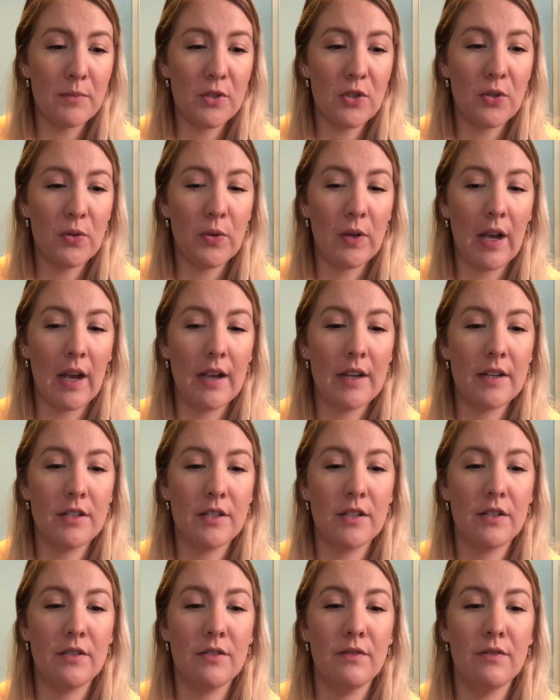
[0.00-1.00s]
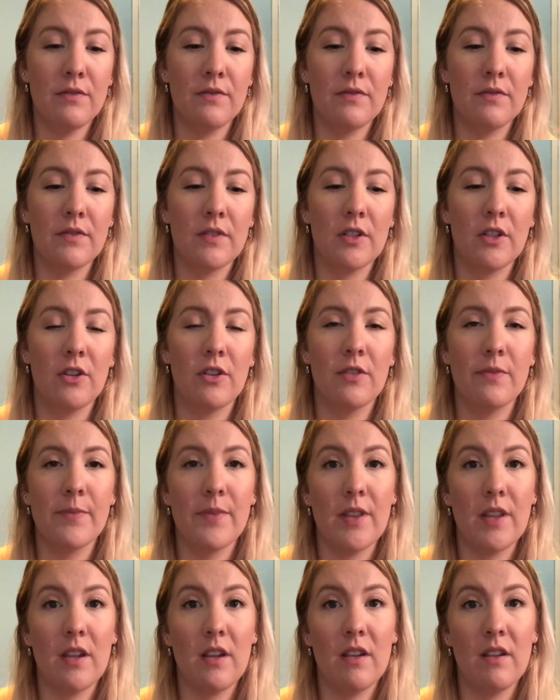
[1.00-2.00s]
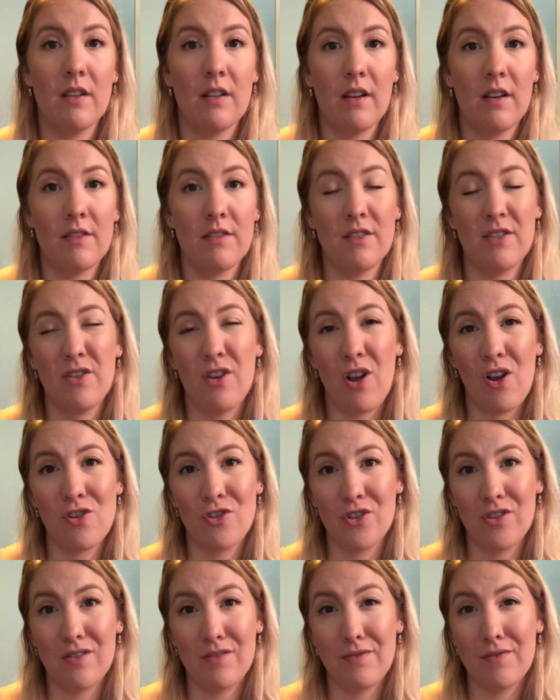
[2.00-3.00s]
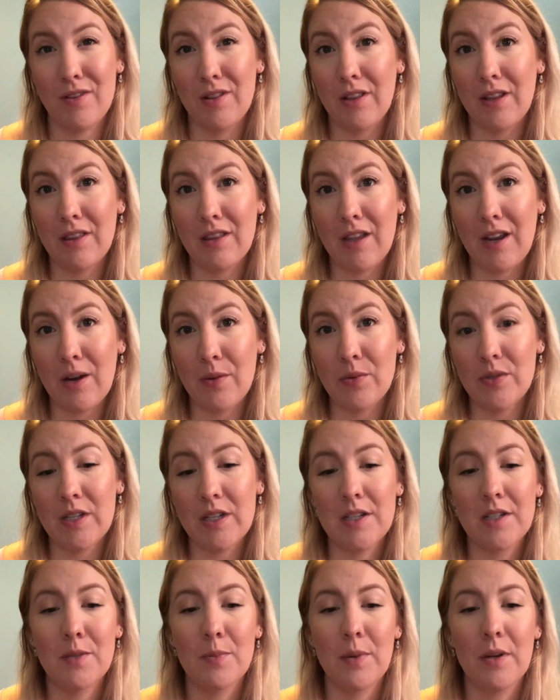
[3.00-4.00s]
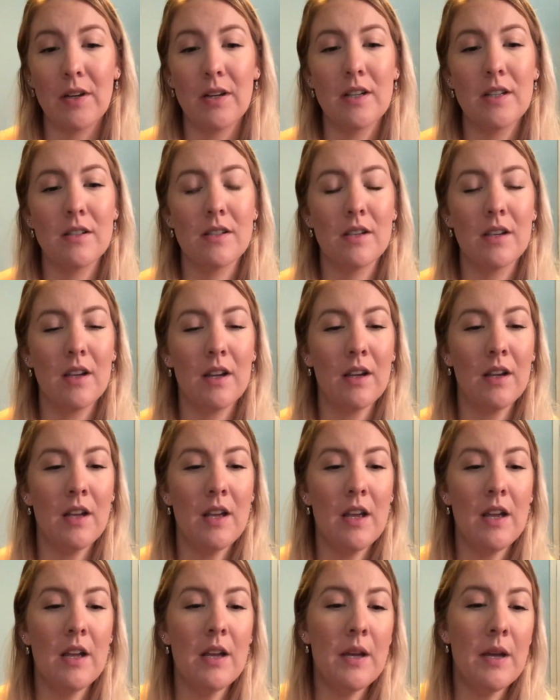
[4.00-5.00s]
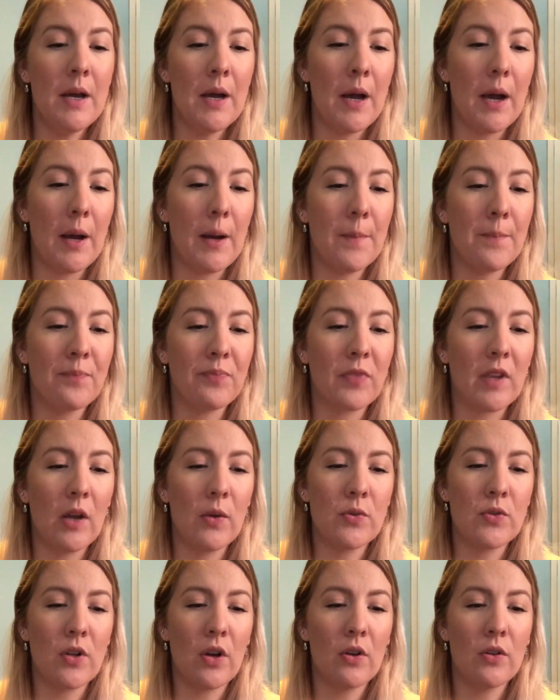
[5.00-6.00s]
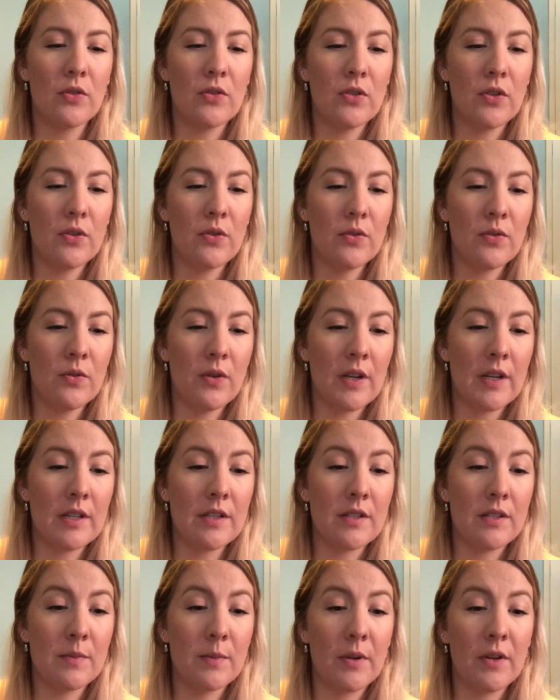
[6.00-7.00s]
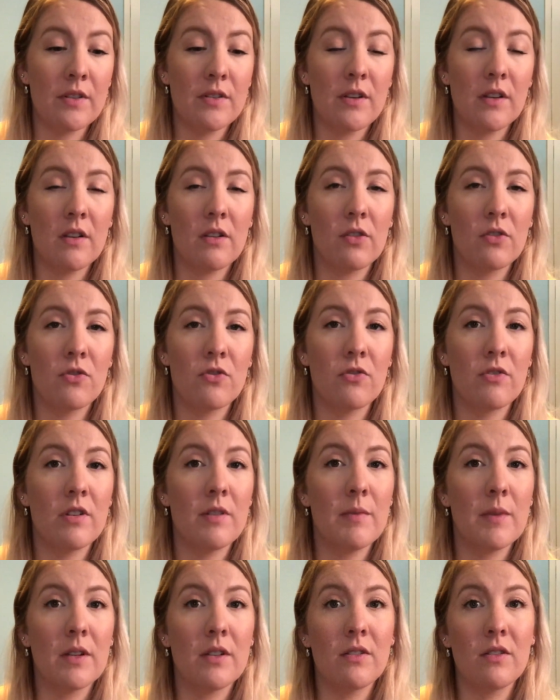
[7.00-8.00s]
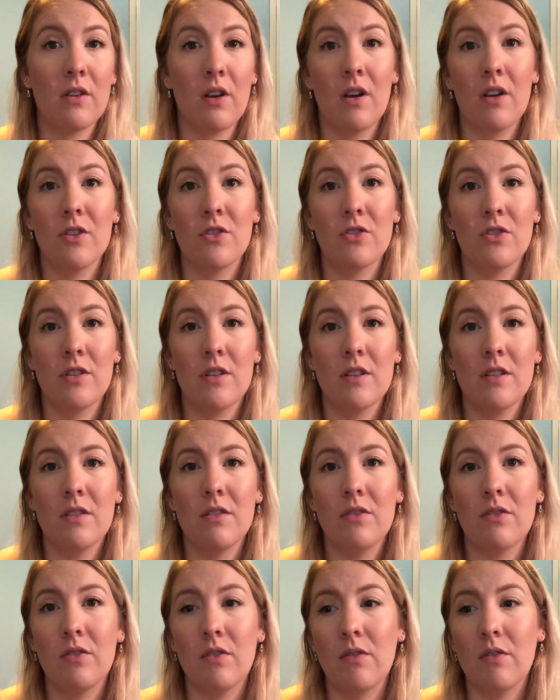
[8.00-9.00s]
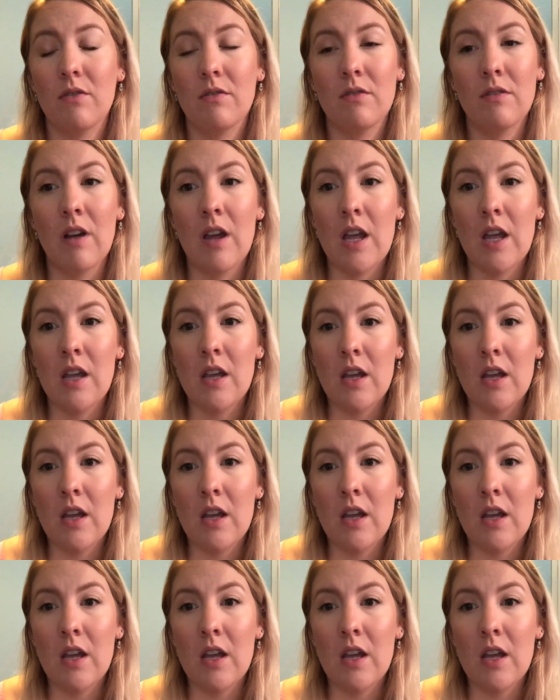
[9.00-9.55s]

to kind of curb the nausea feeling that I was experiencing. I was also experiencing extreme exhaustion. So